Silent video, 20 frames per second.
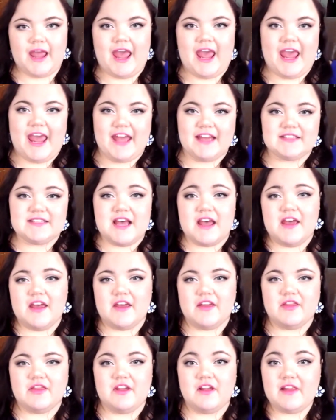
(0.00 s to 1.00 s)
And
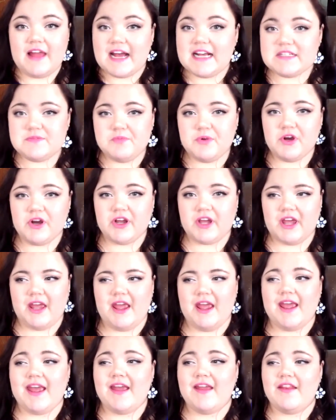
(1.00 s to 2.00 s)
the last book
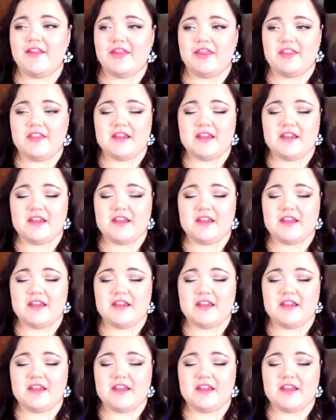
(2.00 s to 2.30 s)
in